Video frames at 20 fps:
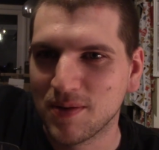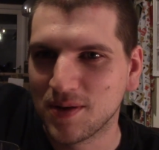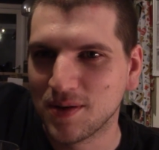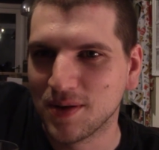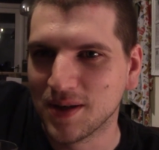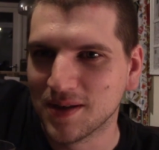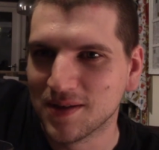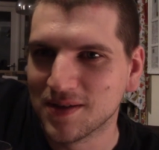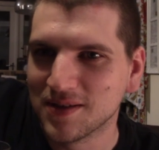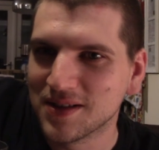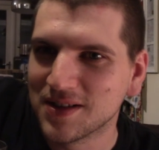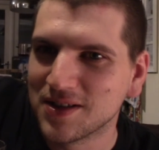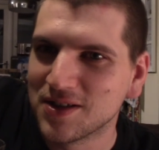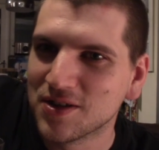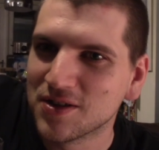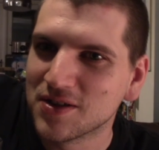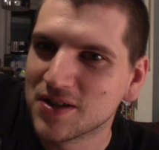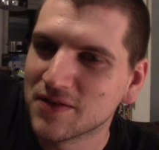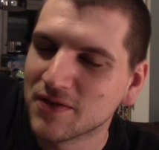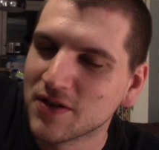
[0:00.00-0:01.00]
between all the
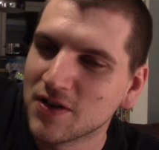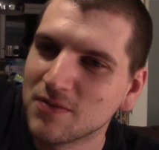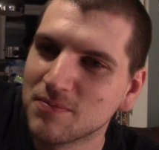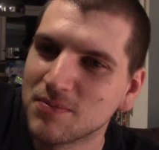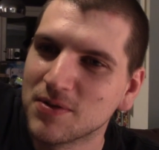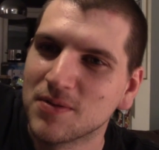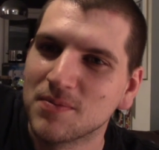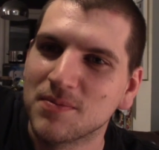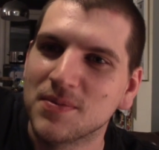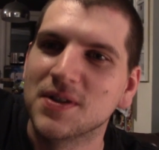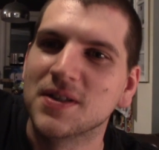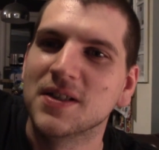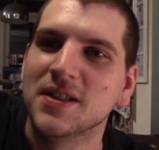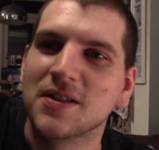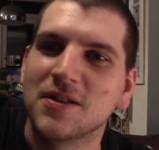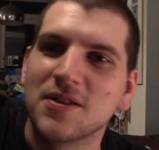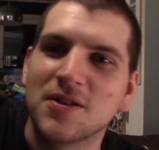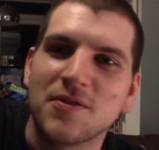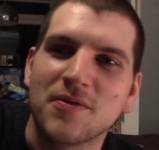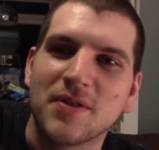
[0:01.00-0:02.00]
Joseph Holt pubs
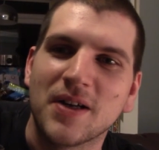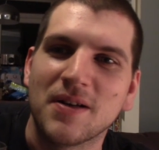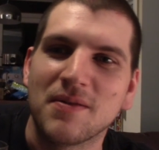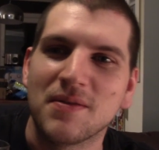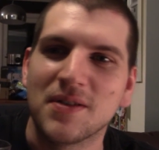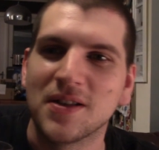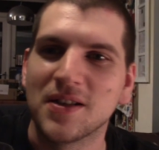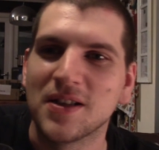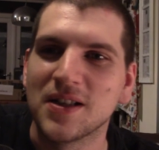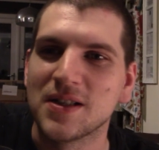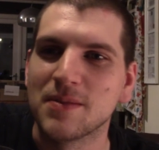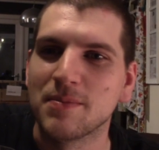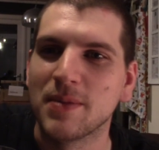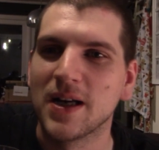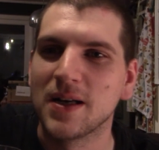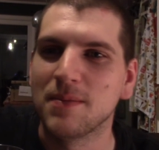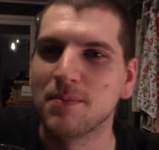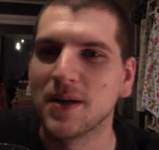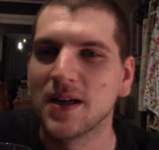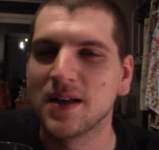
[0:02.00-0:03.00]
and go around that there's a
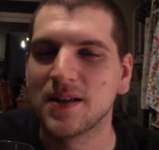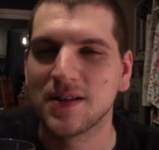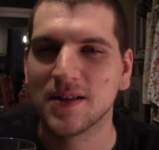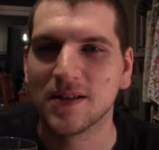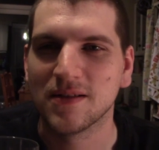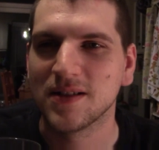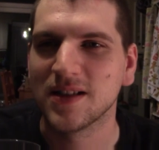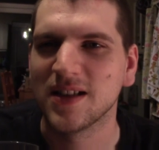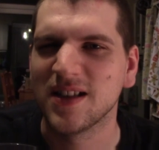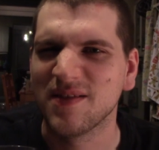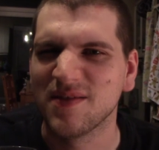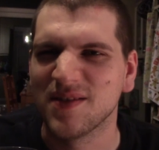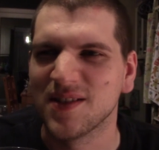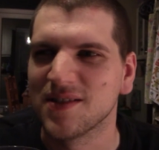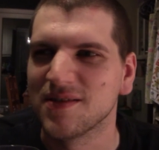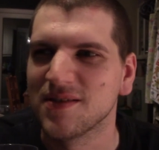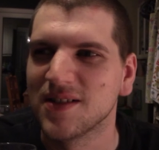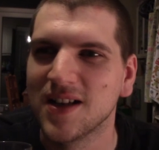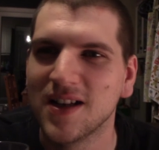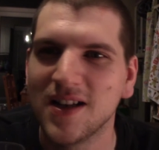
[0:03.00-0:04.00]
bad batch out there, even
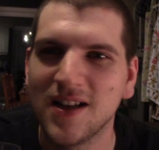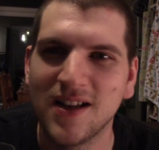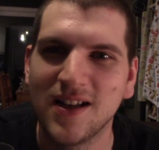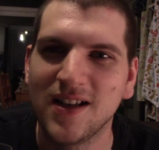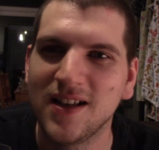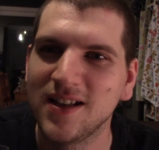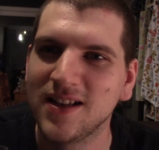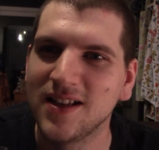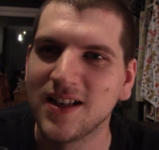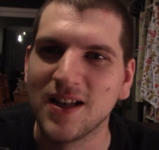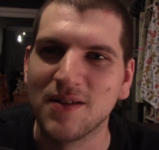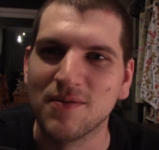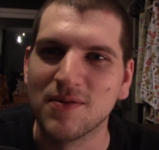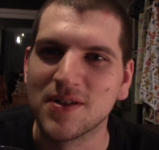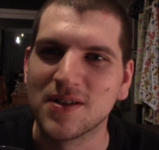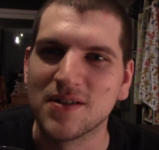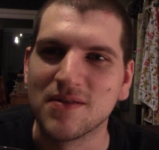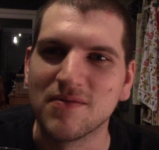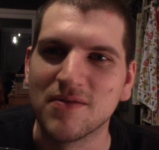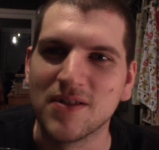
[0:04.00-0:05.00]
though it
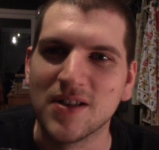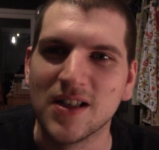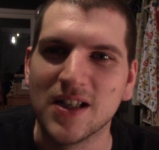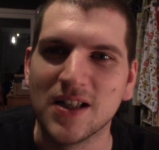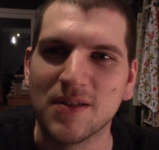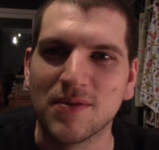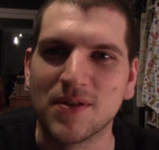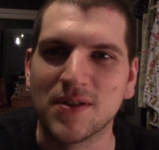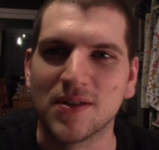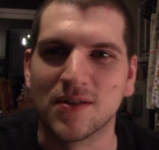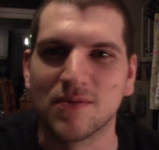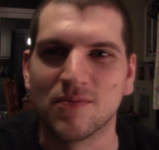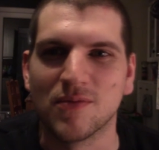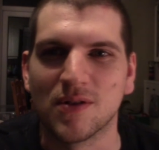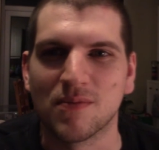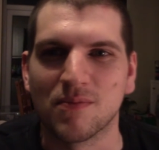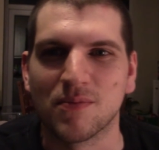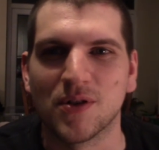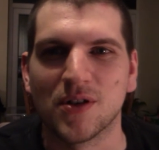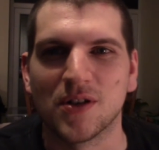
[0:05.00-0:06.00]
wasn't really, it was just
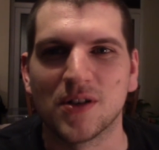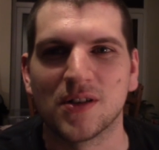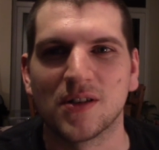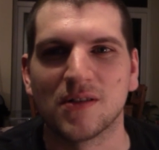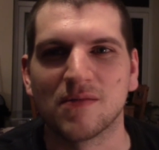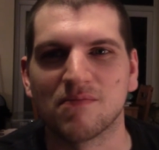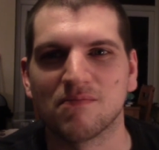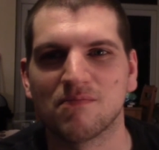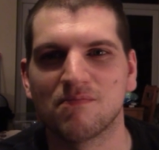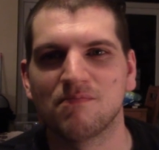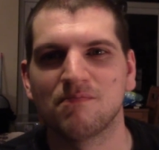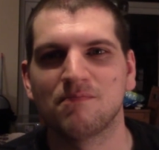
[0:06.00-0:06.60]
one person